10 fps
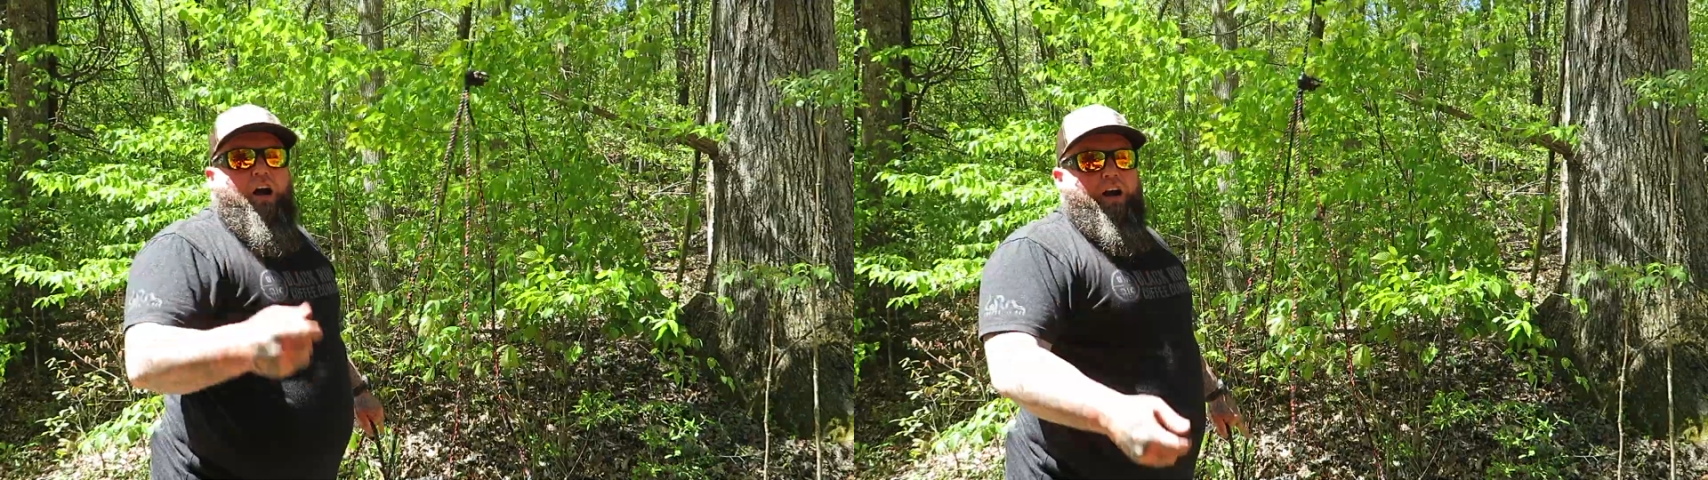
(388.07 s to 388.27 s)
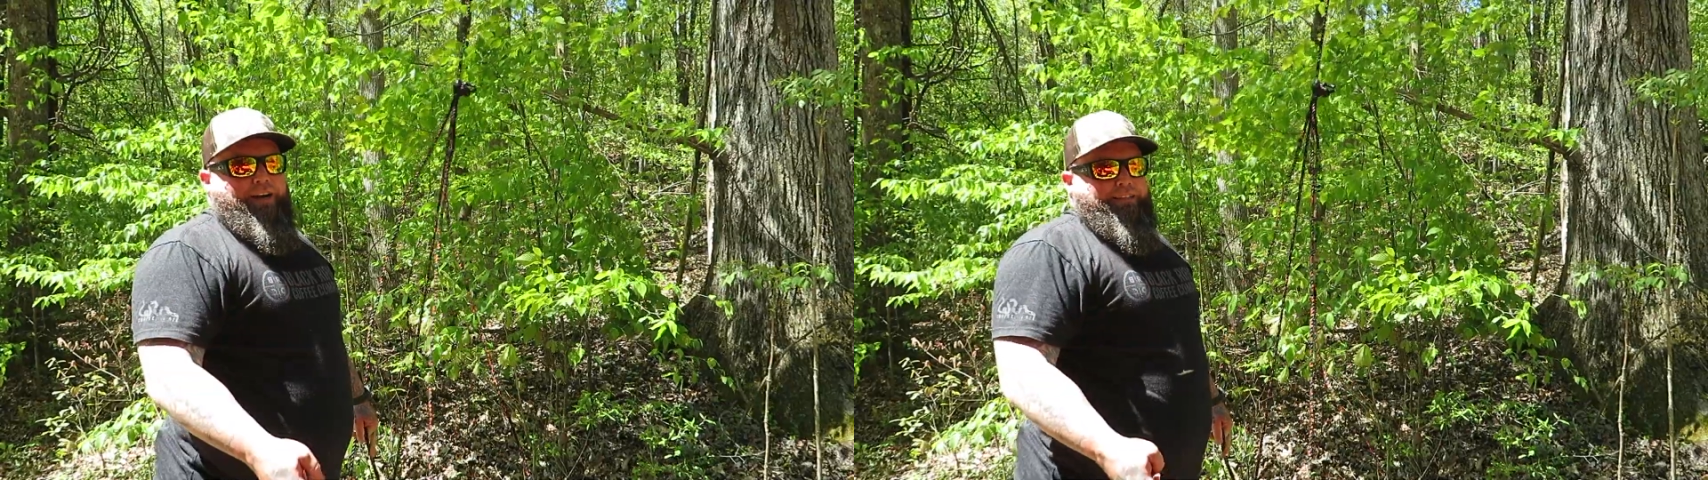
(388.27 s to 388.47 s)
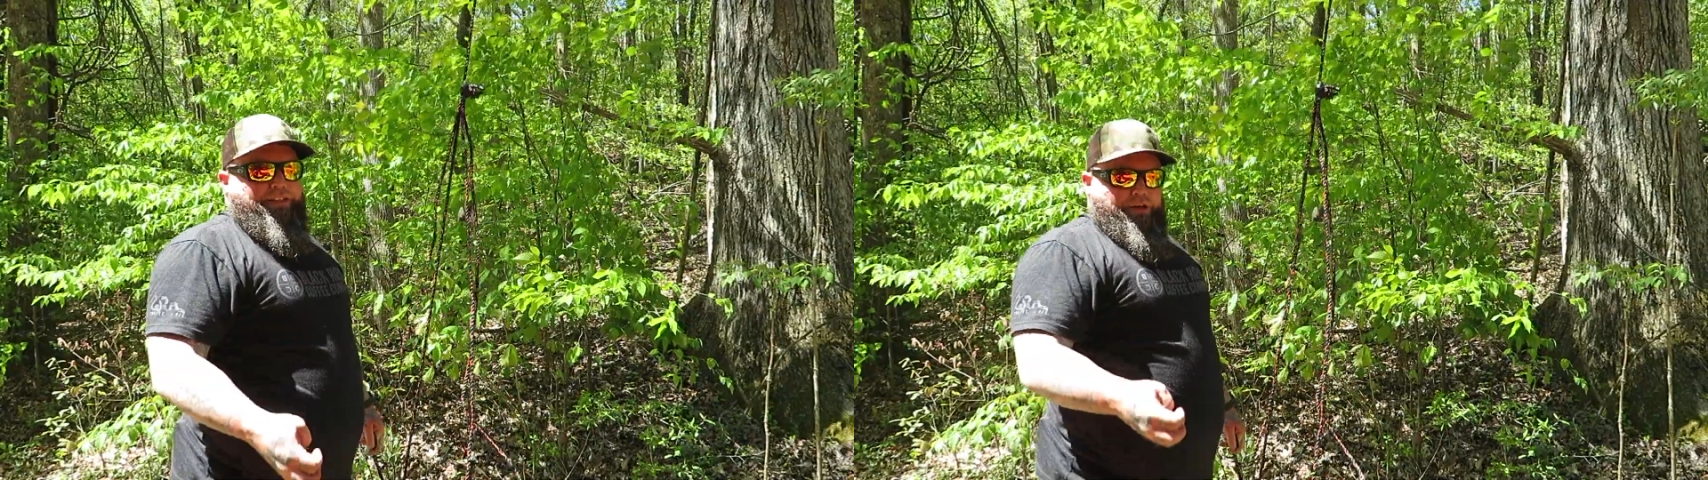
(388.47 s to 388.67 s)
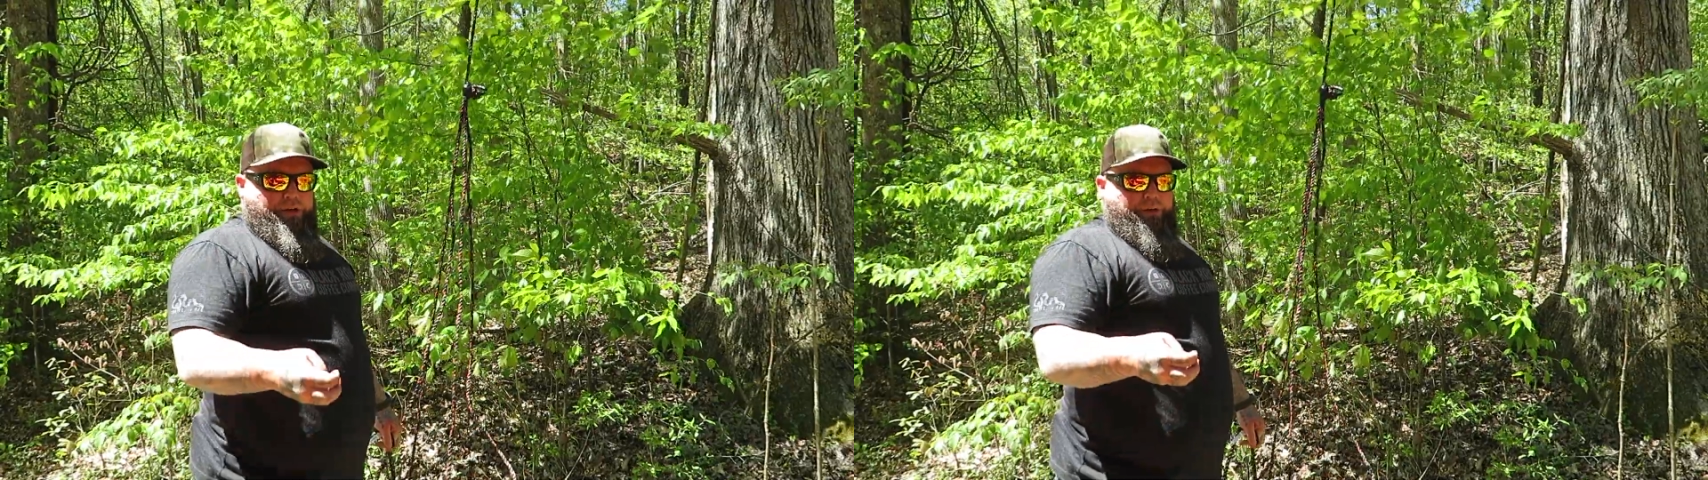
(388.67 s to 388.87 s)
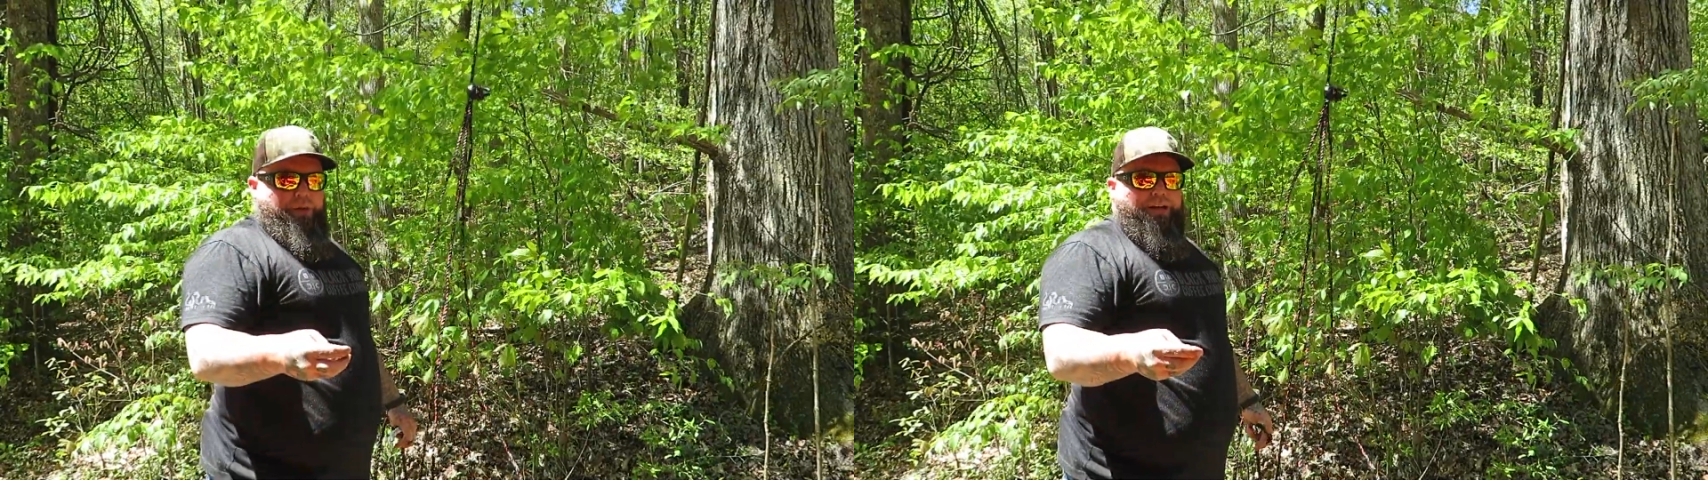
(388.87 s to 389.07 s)
Alright,
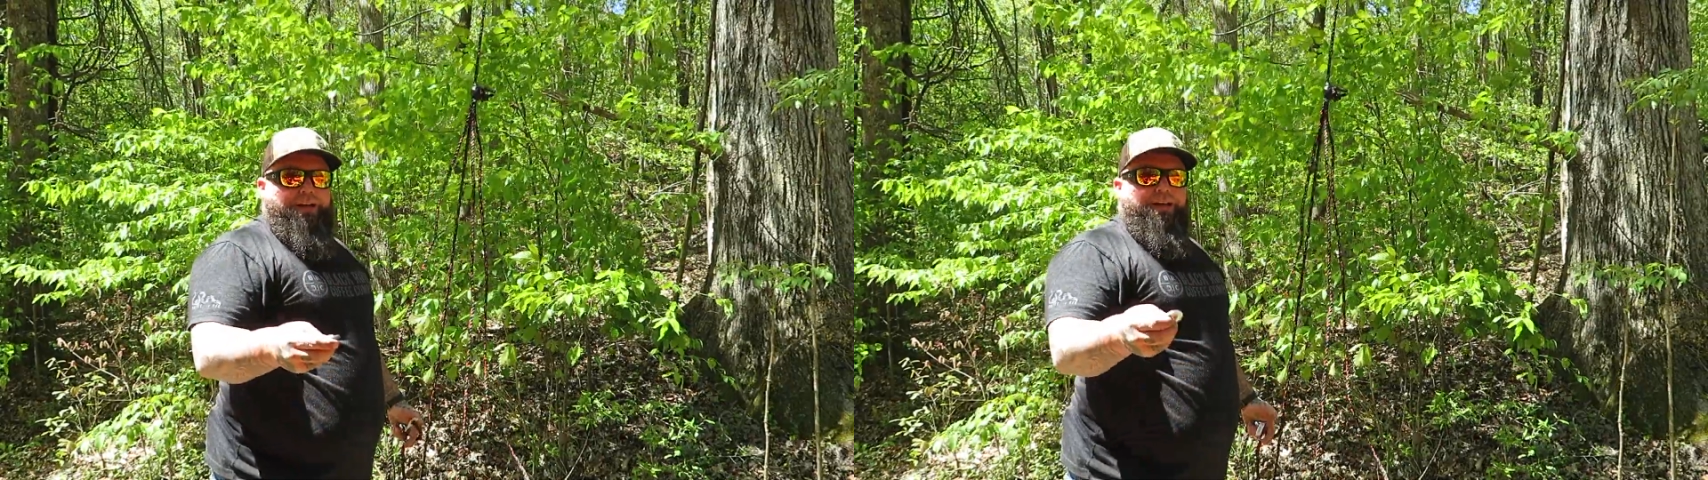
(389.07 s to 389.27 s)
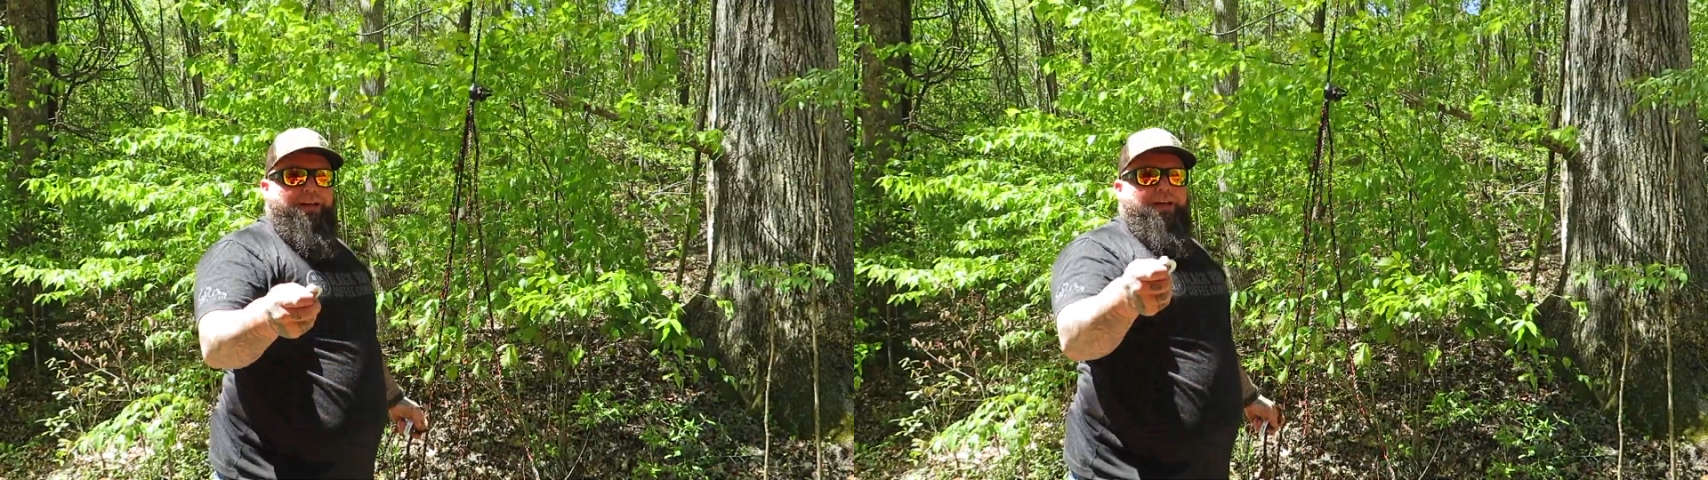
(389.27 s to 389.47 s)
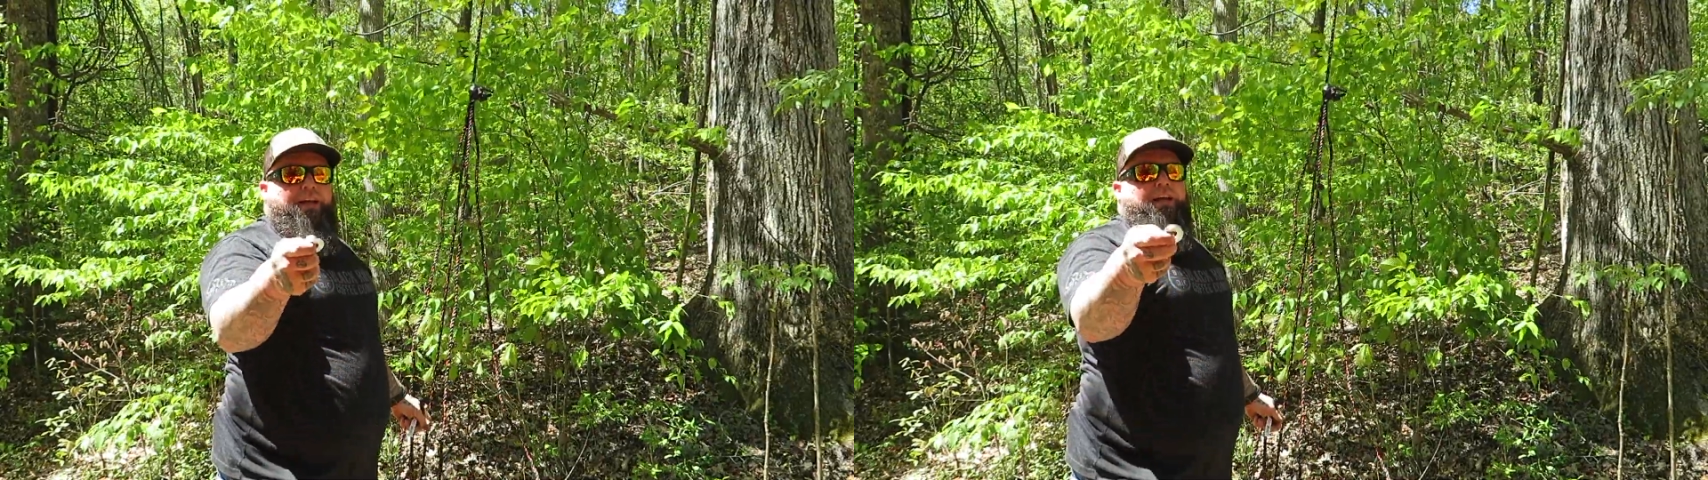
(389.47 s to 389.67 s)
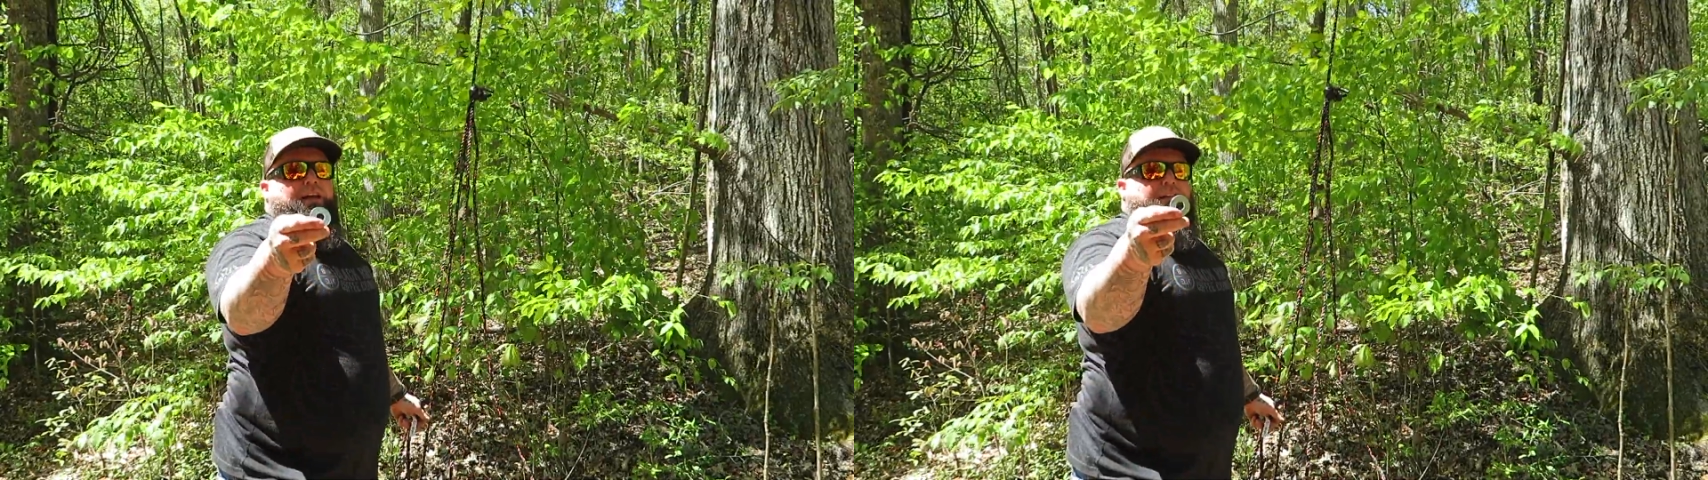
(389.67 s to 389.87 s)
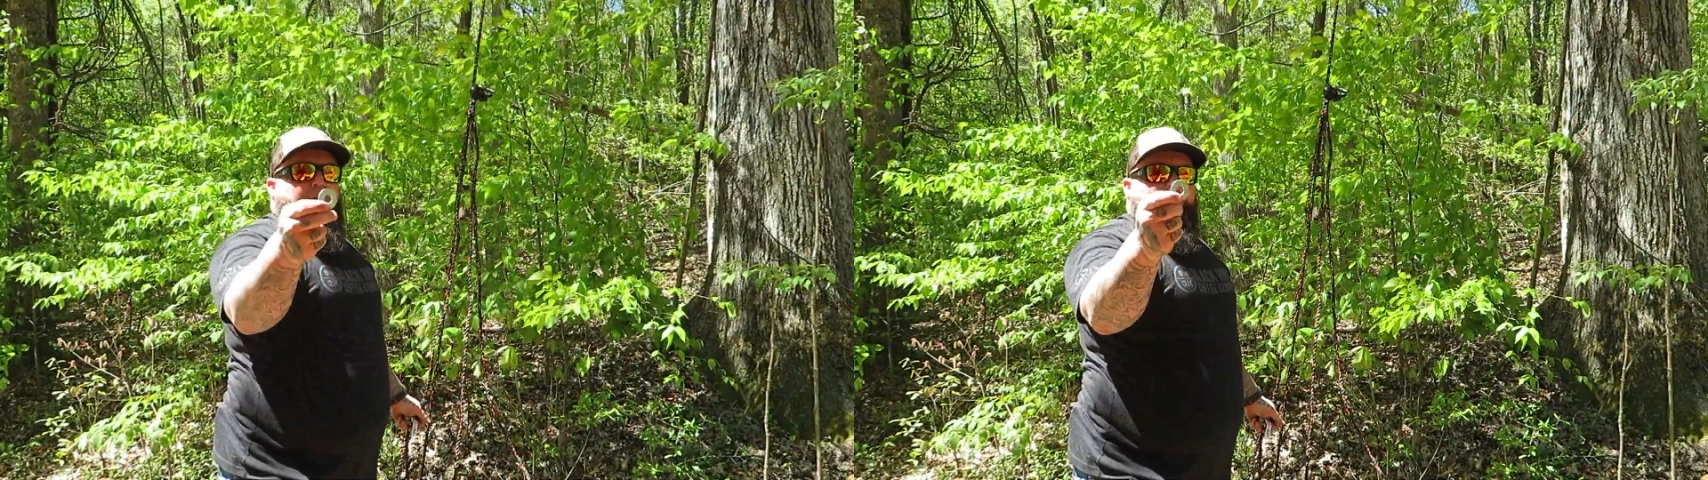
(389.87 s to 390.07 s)
so
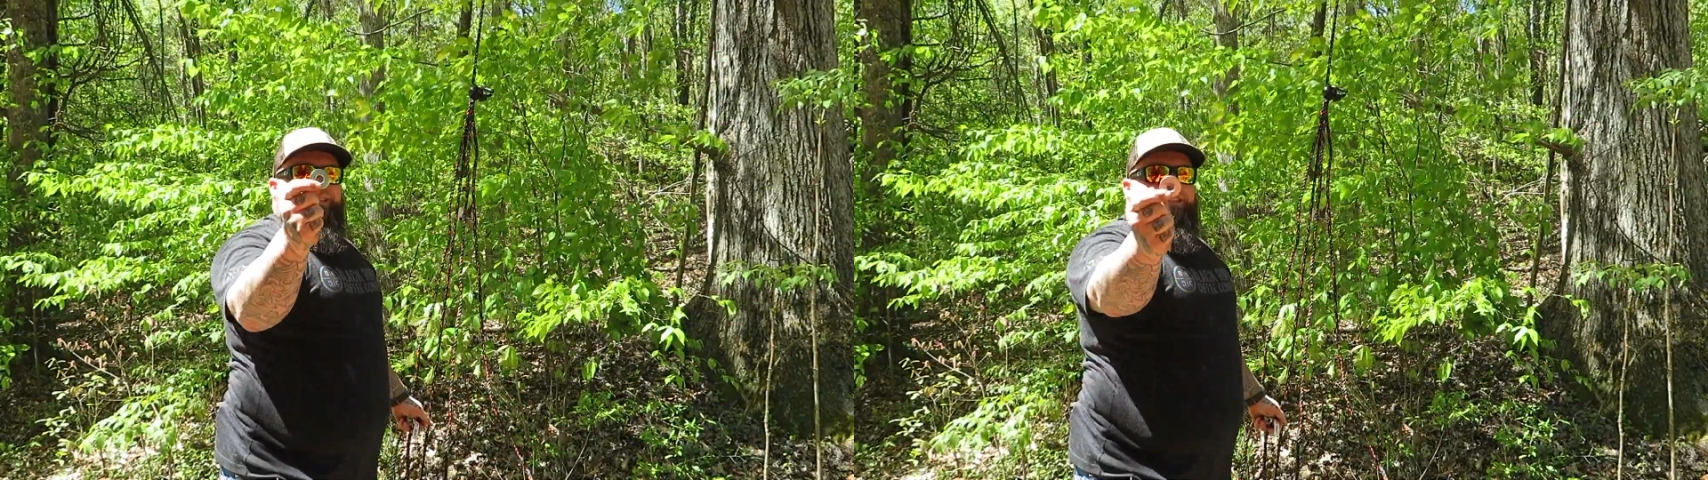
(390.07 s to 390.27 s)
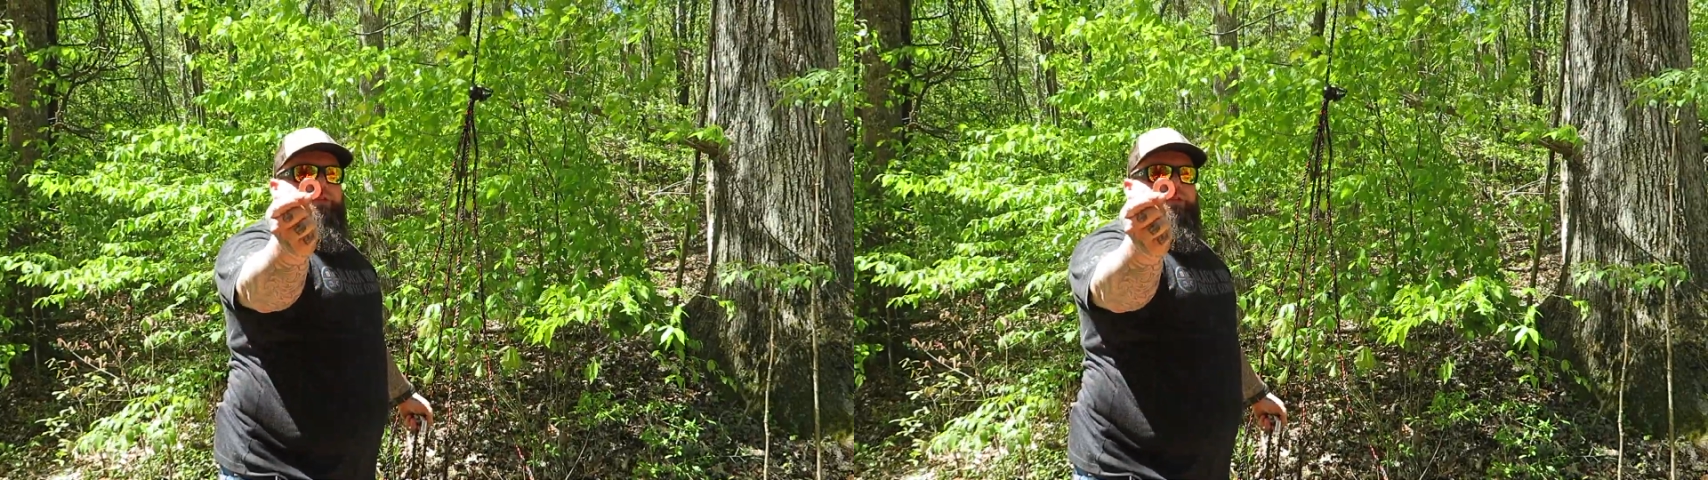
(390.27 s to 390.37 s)
the reason